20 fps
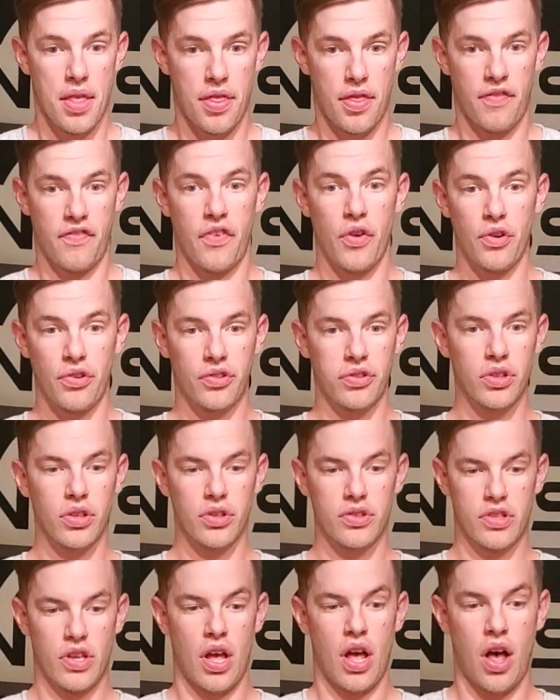First
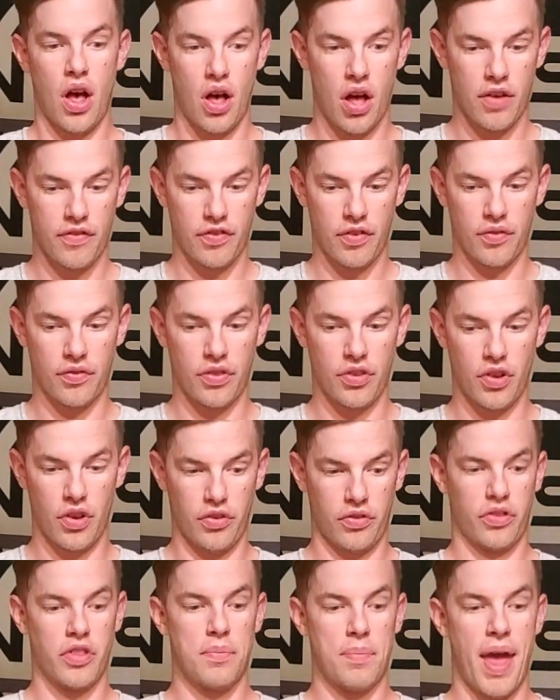looks off of
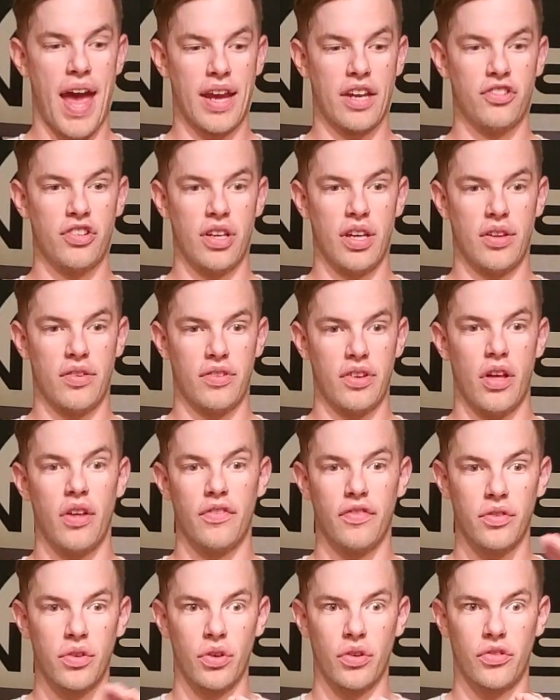just the packaging
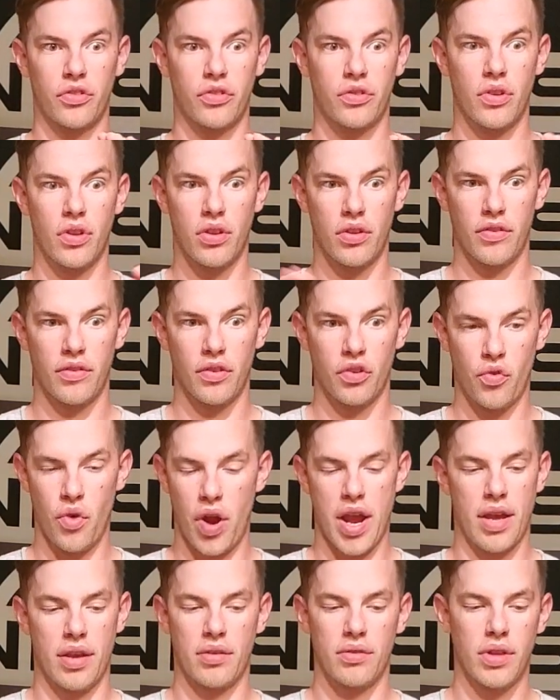itself looks great.